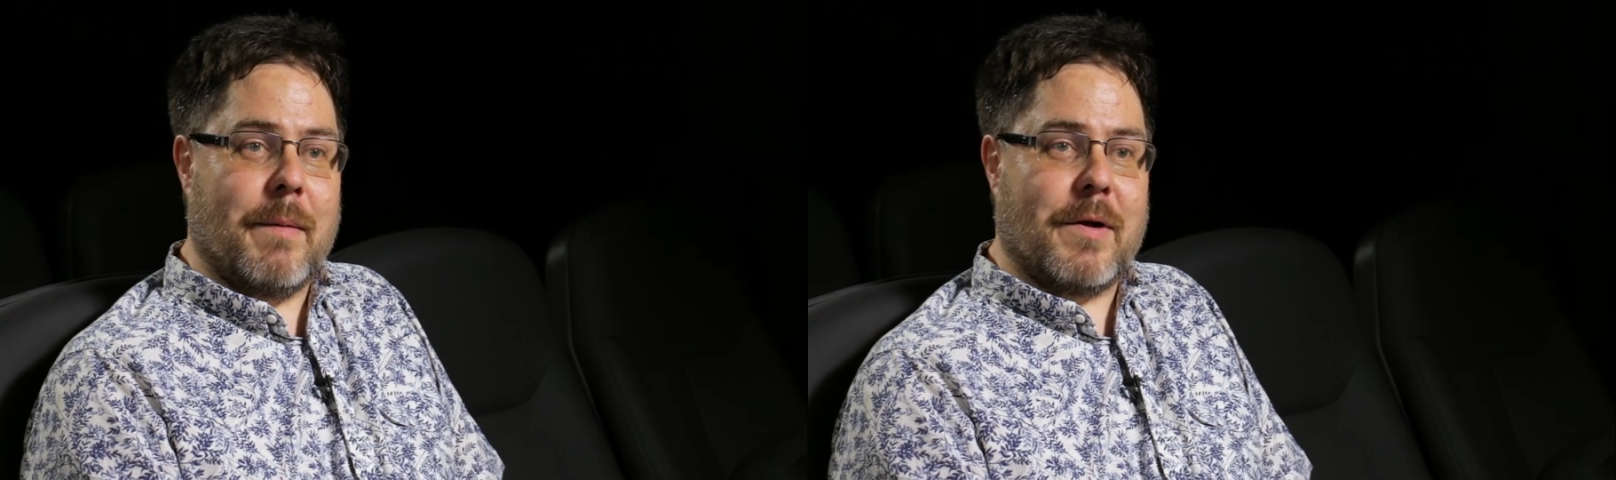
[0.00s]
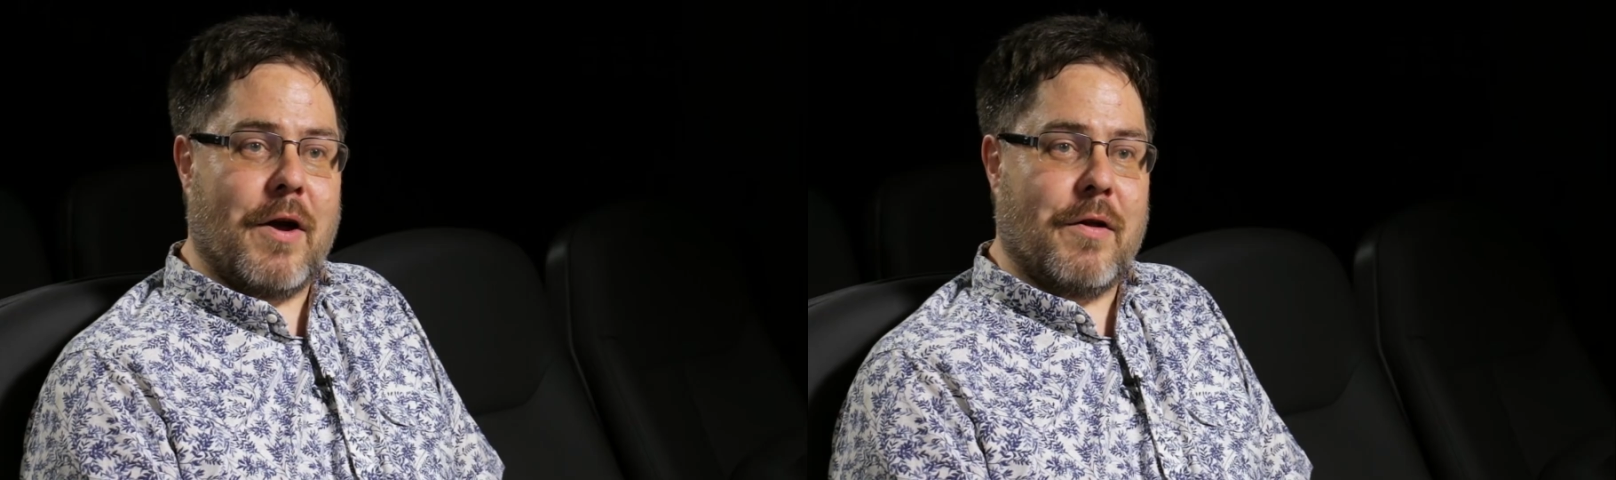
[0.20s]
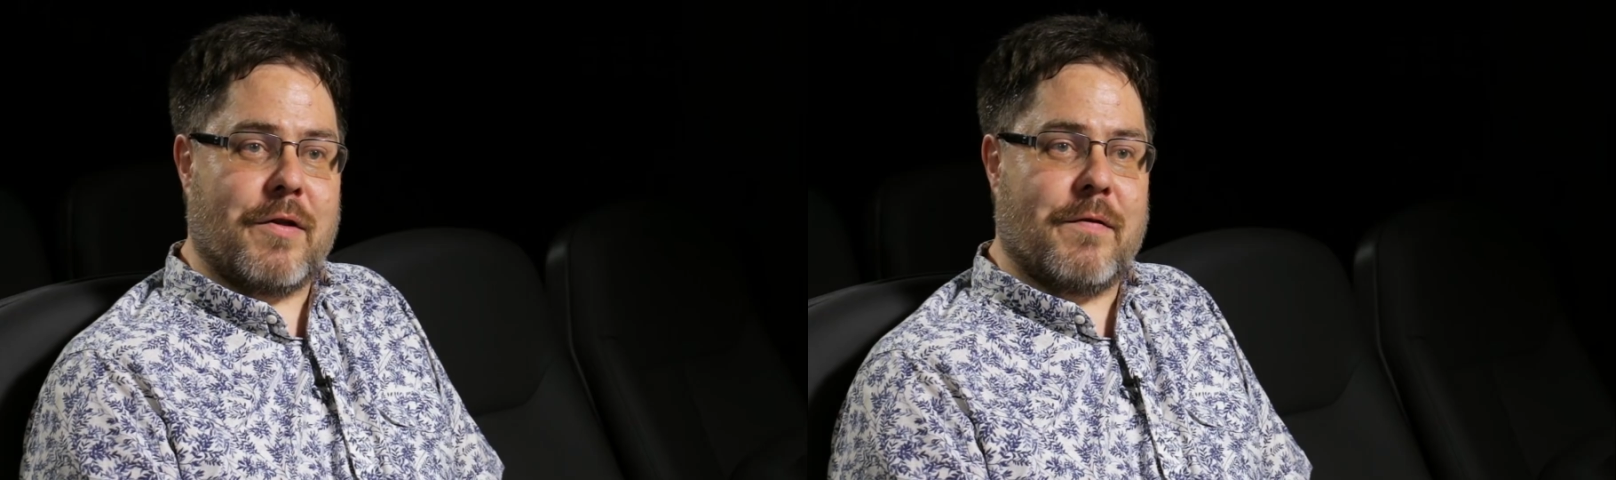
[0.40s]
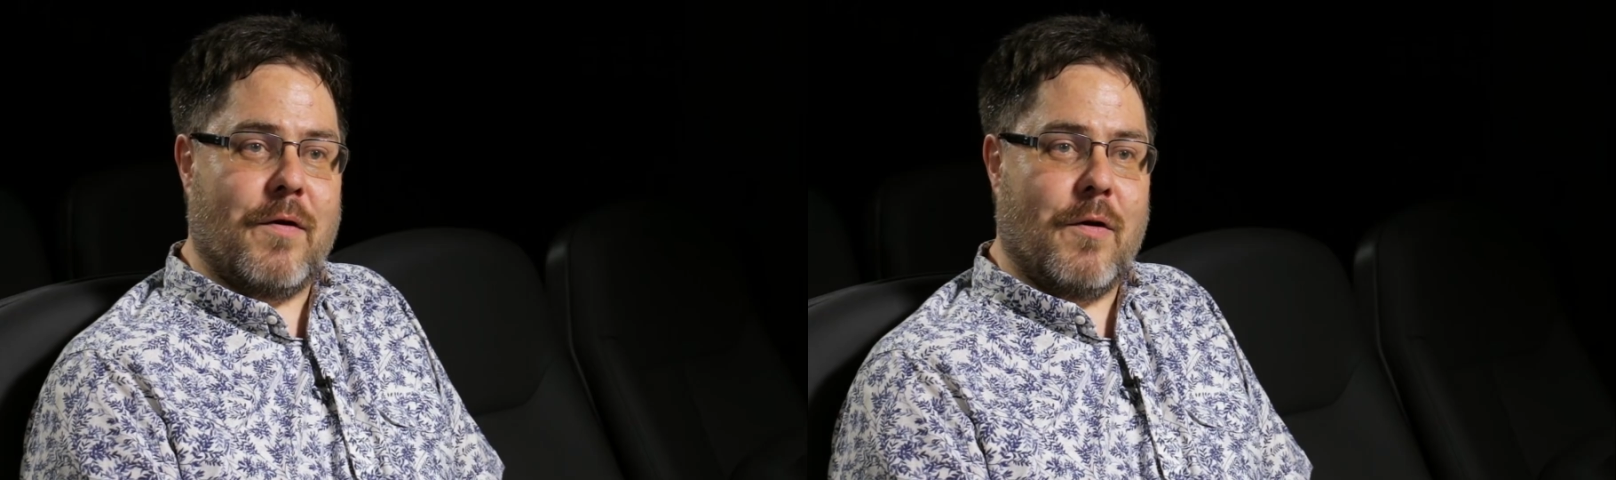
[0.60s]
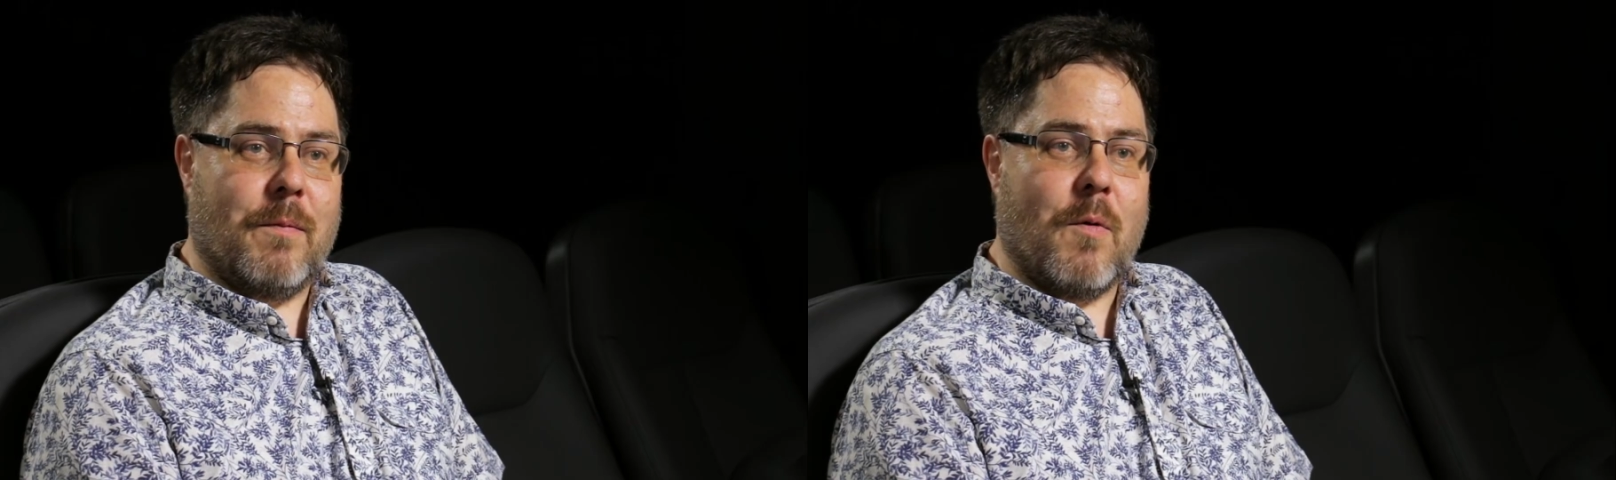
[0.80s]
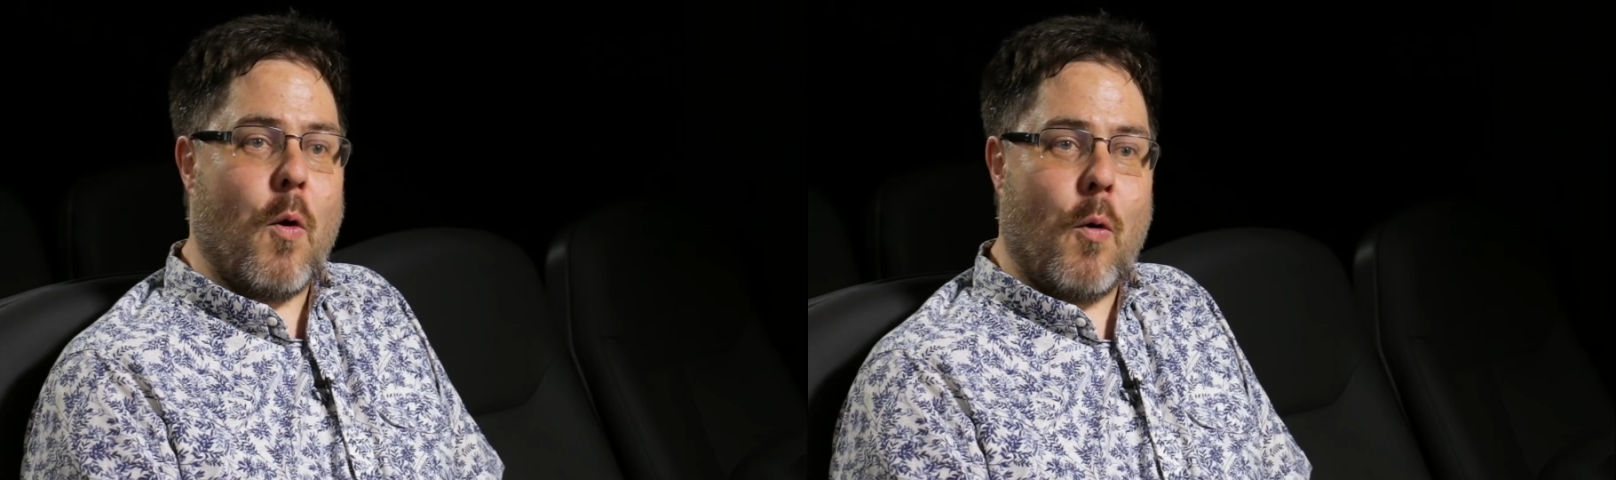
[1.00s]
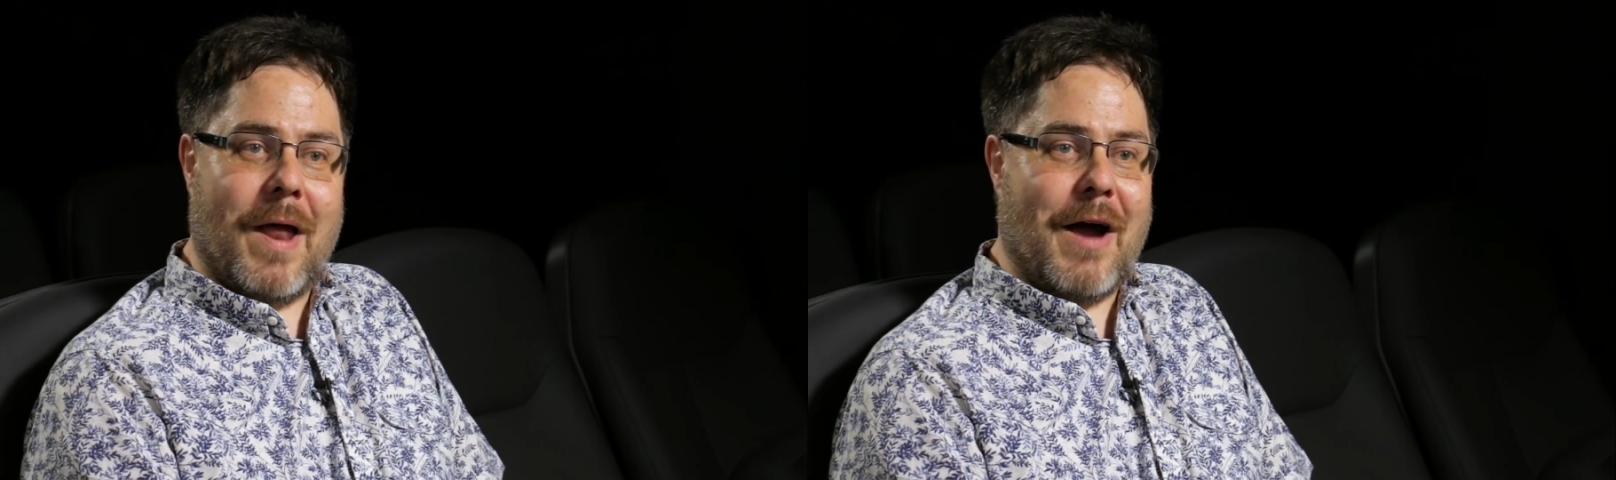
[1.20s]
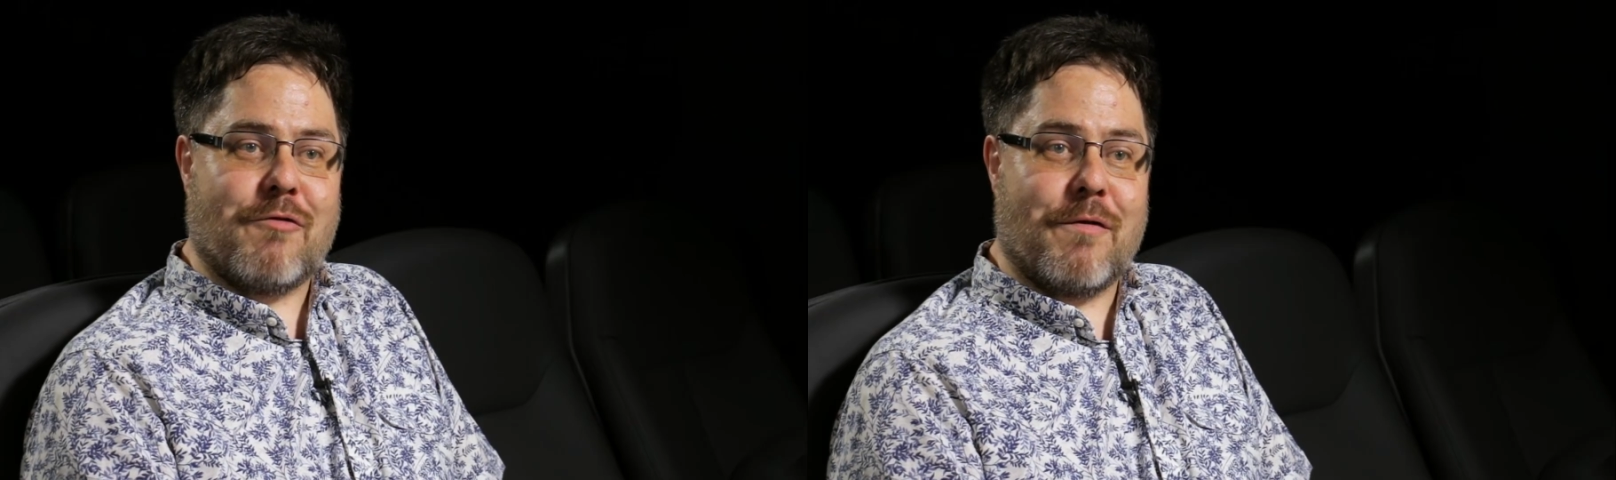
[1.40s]
goes for
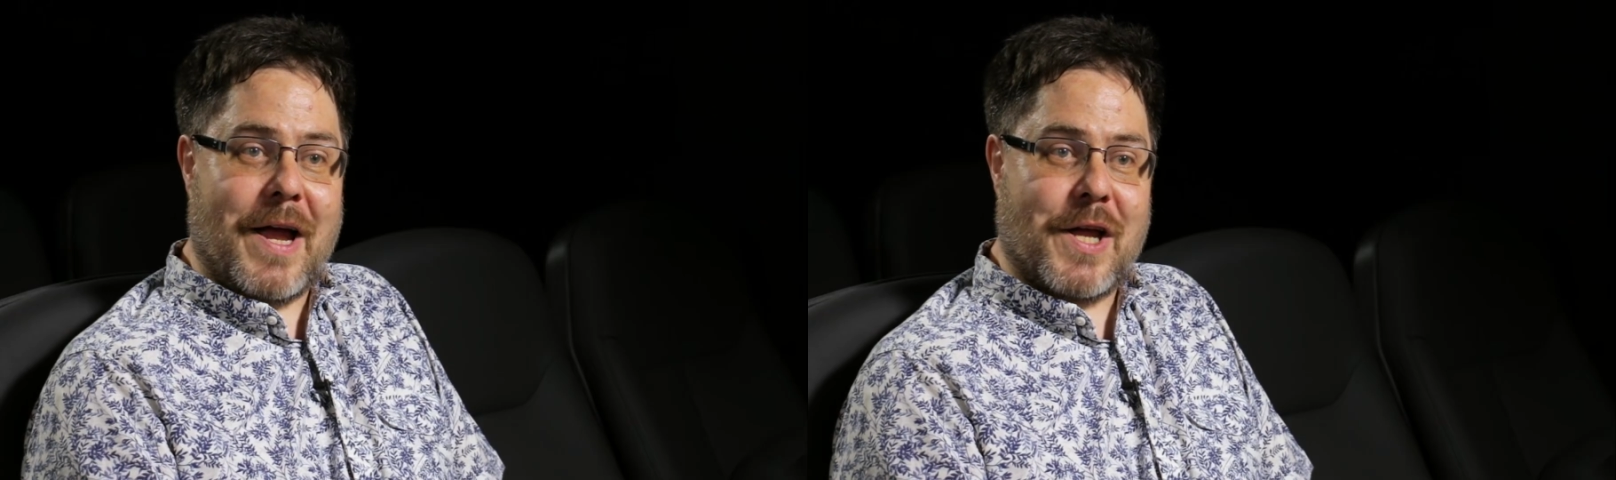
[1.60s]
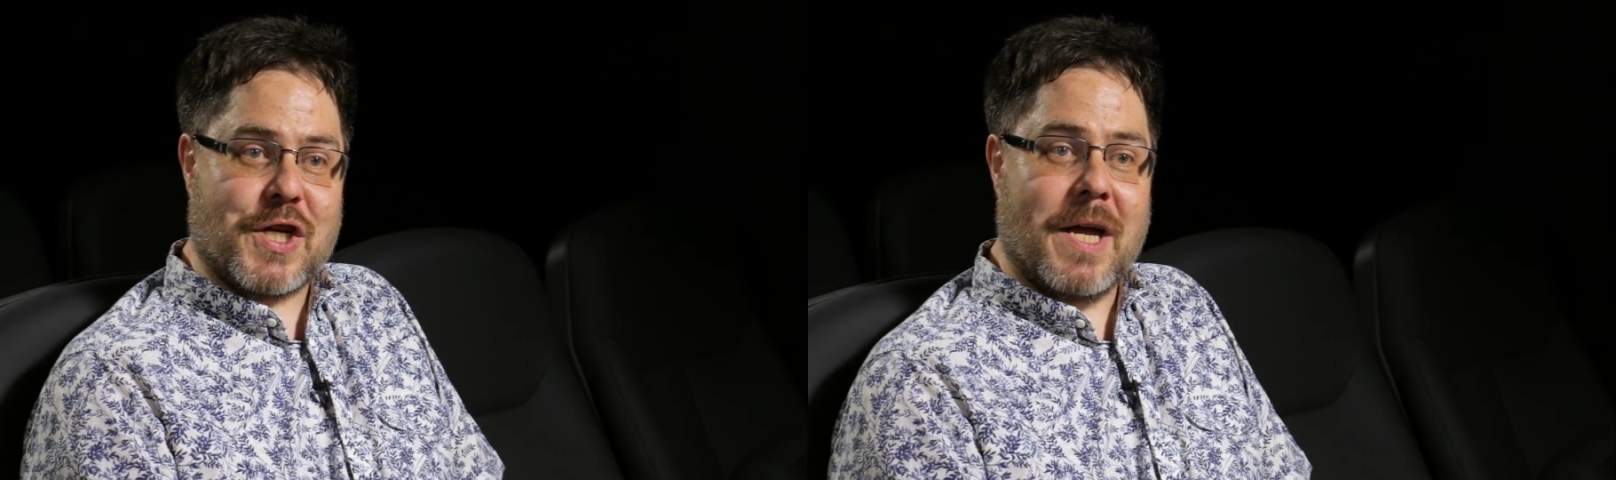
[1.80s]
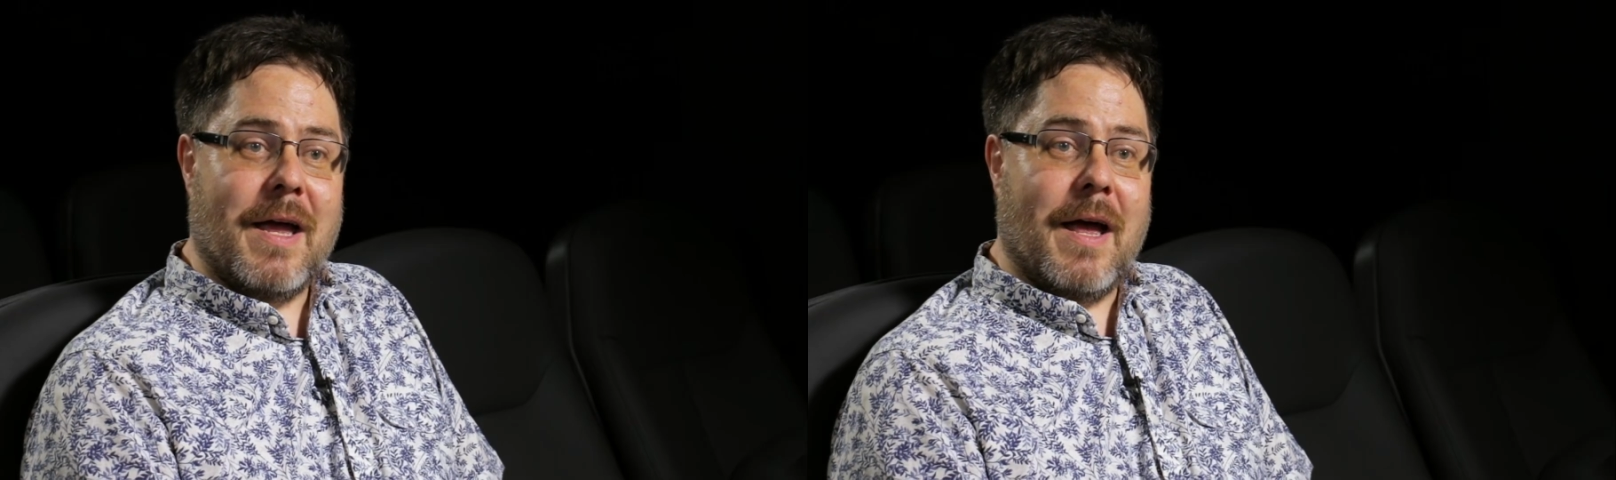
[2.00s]
all-out revenge.